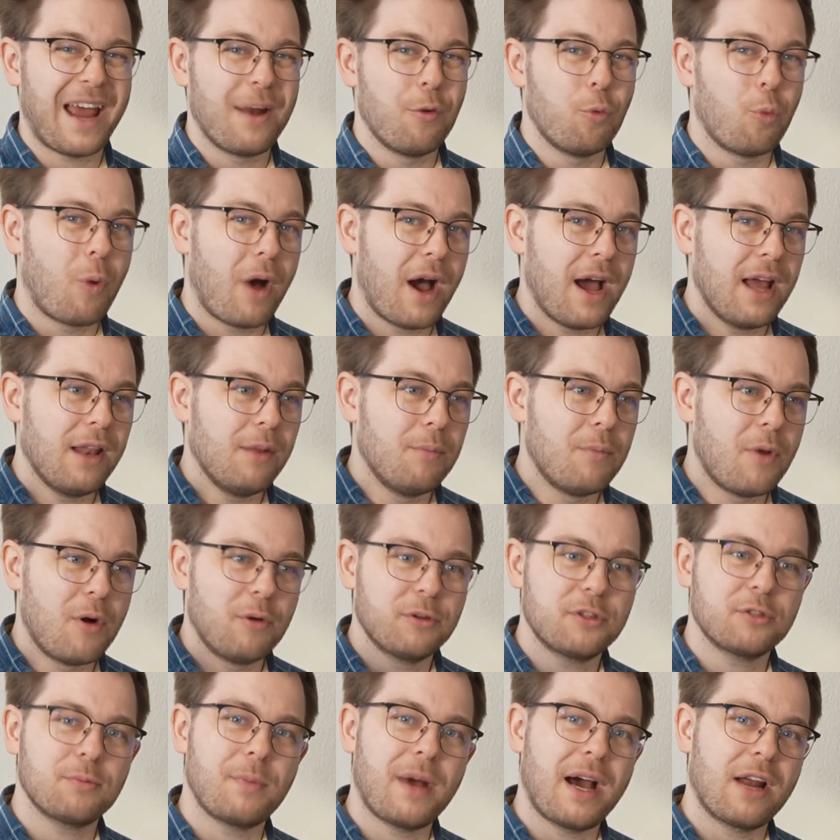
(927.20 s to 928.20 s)
And while
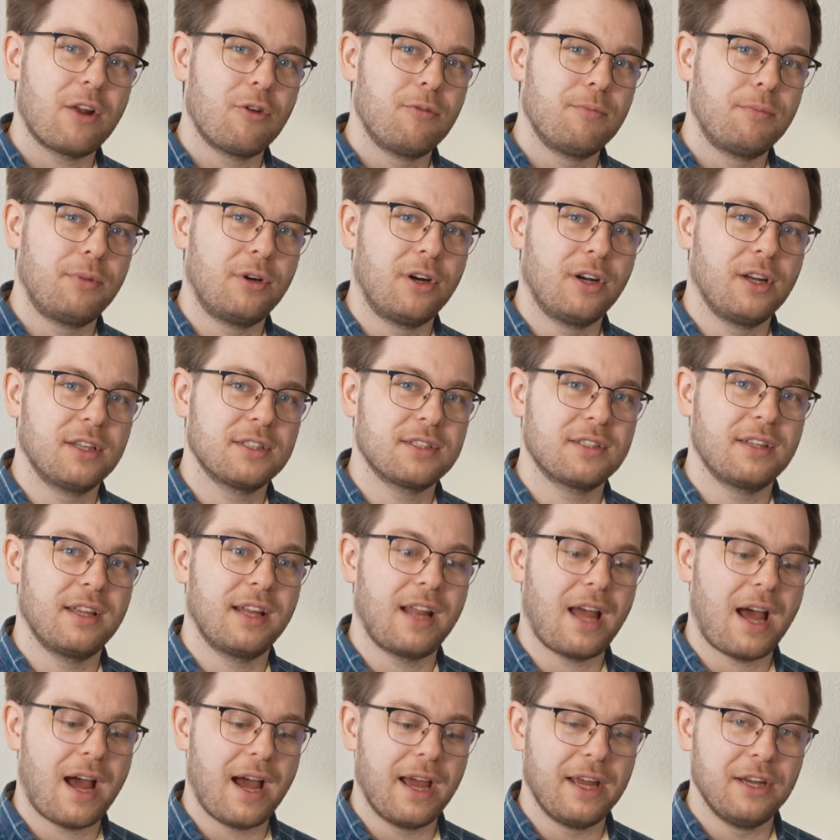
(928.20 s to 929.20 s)
most smart home products
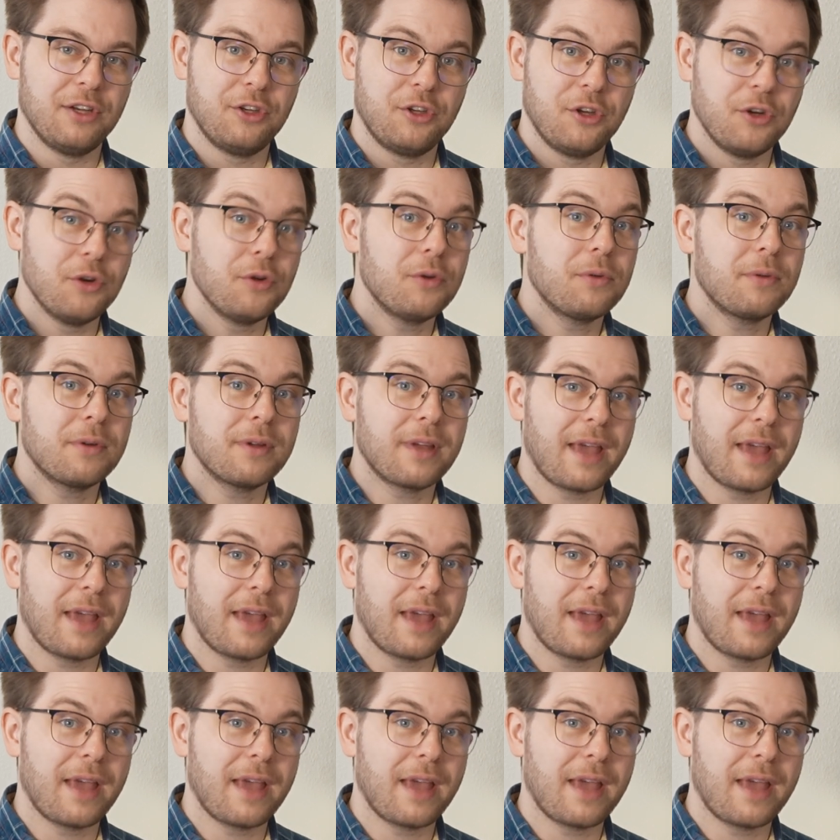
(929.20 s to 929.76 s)
that I do